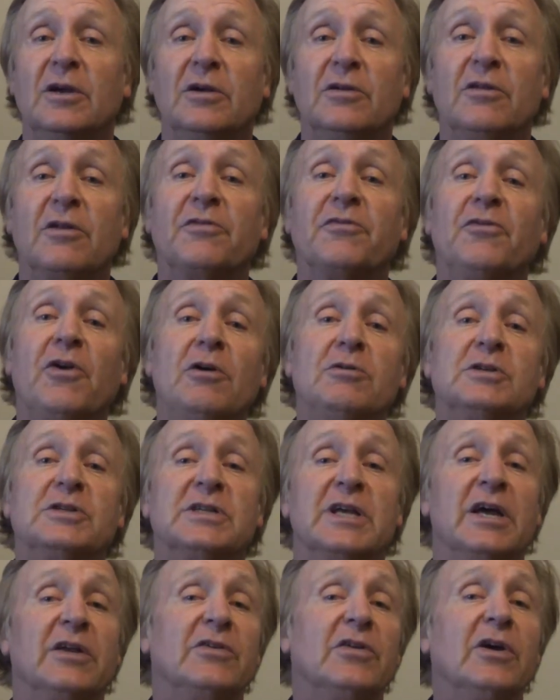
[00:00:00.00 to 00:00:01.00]
the throat
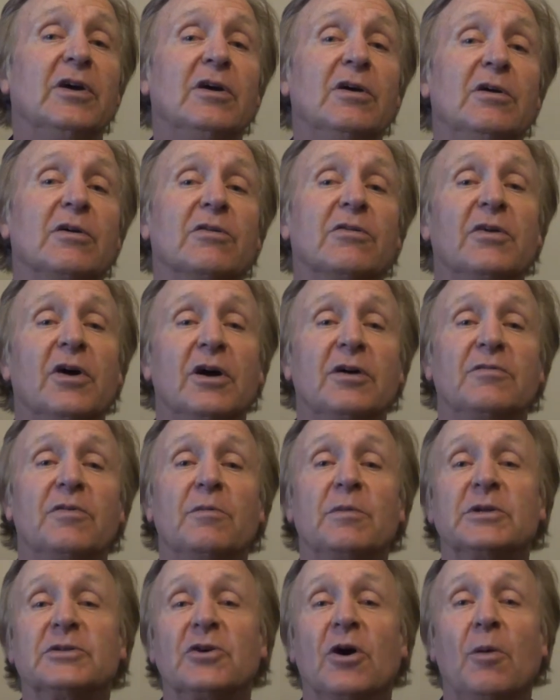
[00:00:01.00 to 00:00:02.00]
center, third
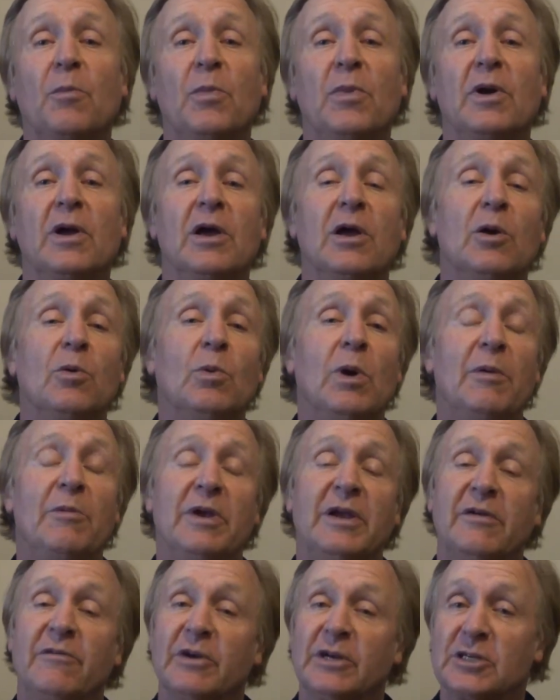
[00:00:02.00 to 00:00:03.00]
from the top, where
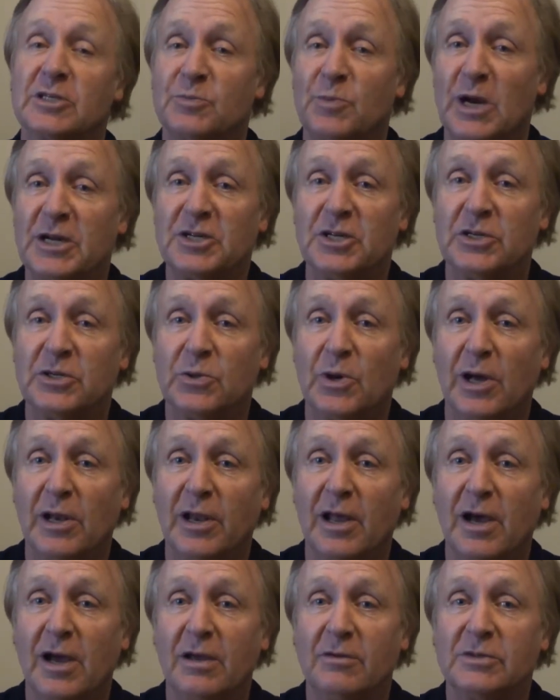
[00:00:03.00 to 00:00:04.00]
we give expression to our
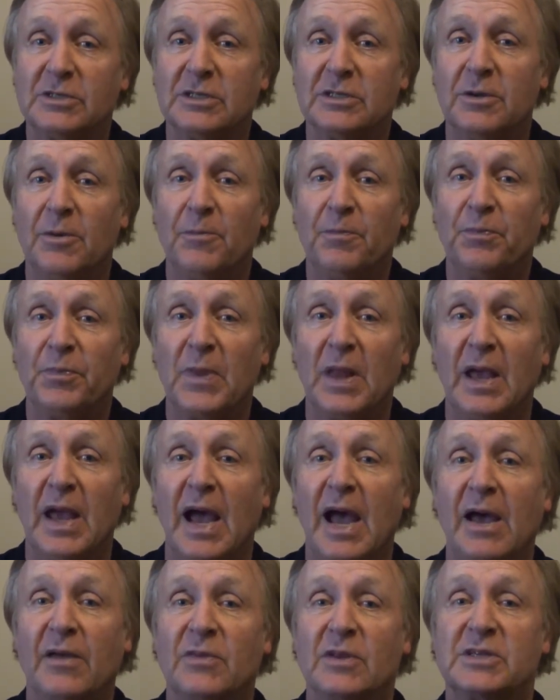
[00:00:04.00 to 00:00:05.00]
lives,
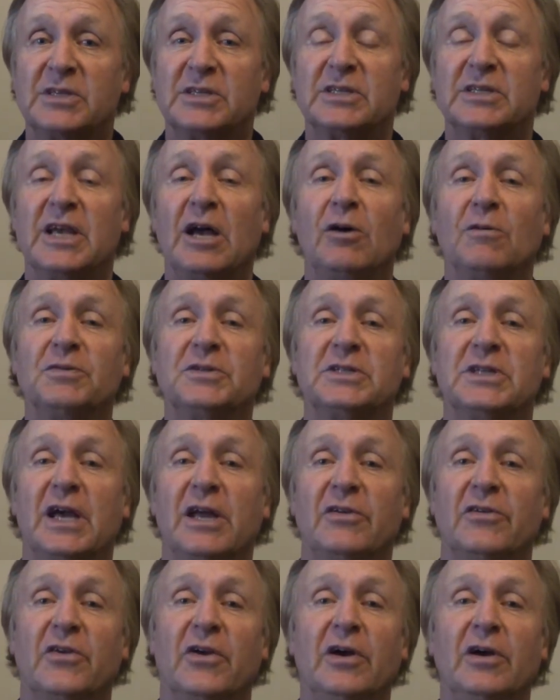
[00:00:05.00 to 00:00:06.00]
and the self
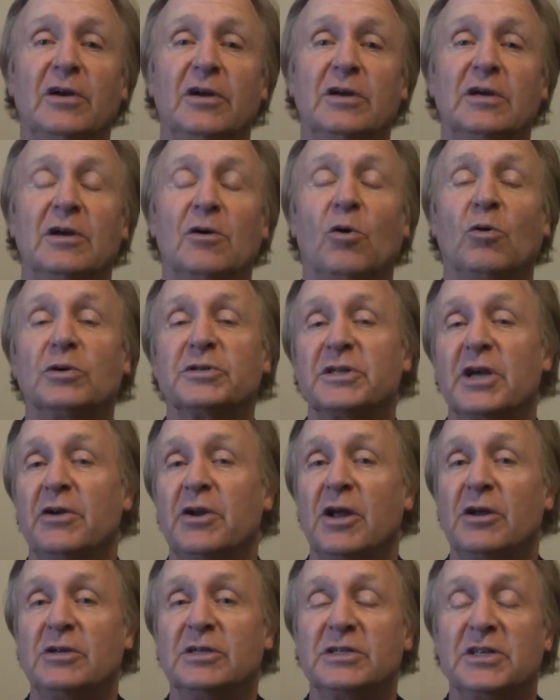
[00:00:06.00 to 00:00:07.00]
center, also
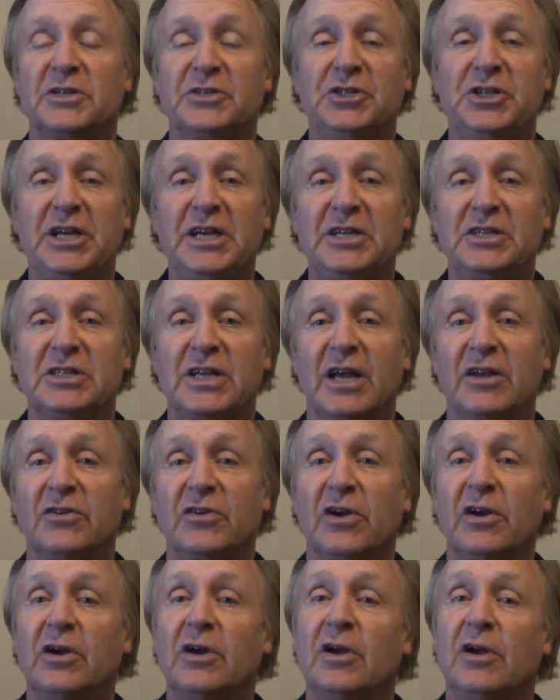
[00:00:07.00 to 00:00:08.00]
known as the G
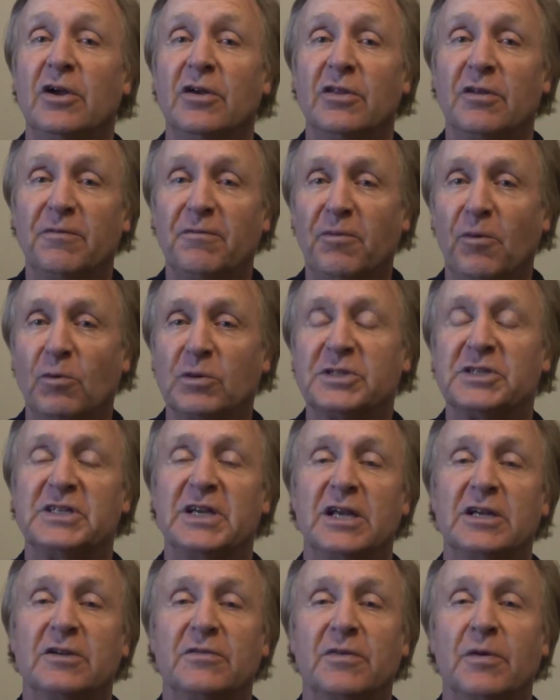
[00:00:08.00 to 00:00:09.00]
center, the fourth
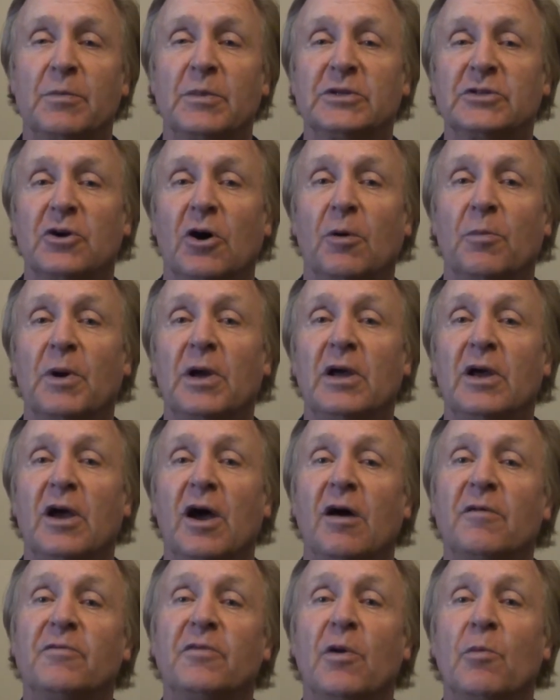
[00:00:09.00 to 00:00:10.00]
center from the top,
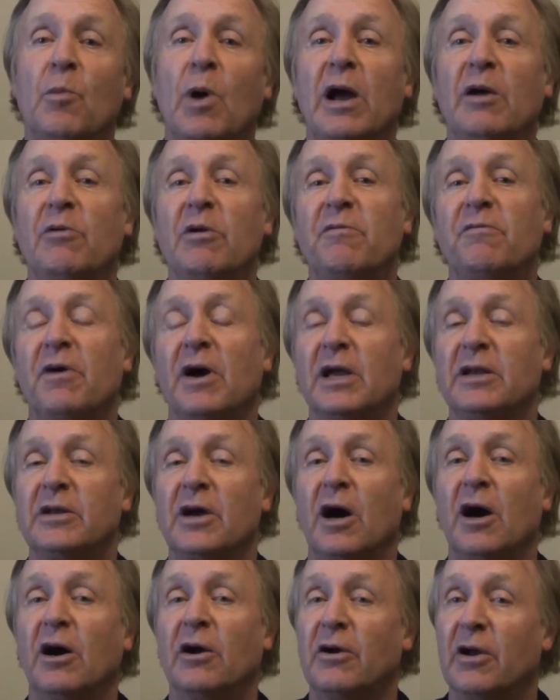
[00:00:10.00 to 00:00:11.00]
and from where we find
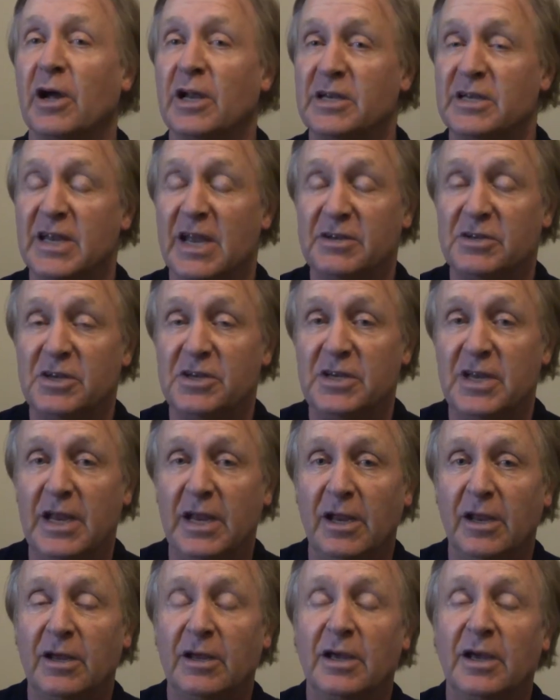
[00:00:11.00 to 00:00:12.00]
our identity
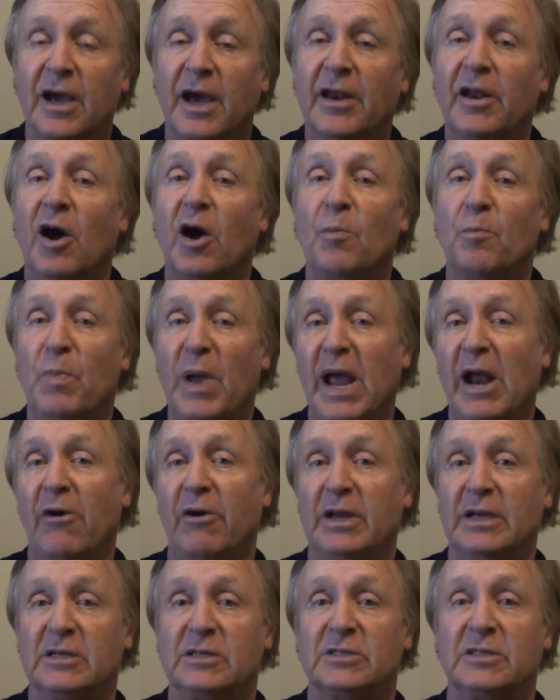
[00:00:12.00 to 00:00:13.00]
and our
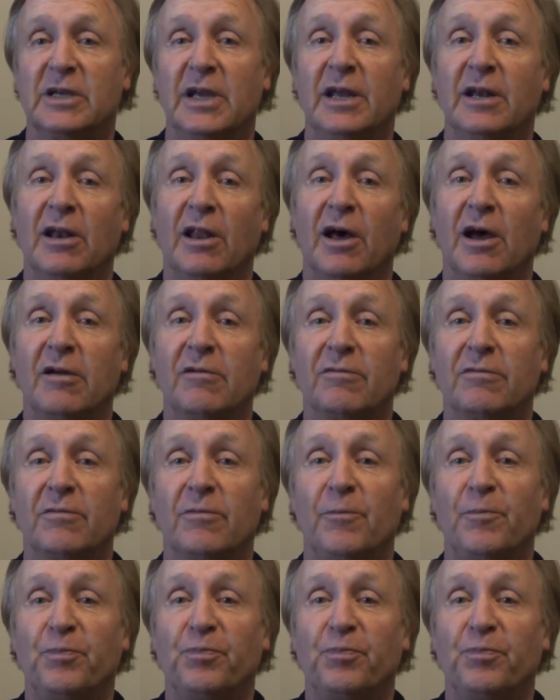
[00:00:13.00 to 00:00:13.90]
bearings in life.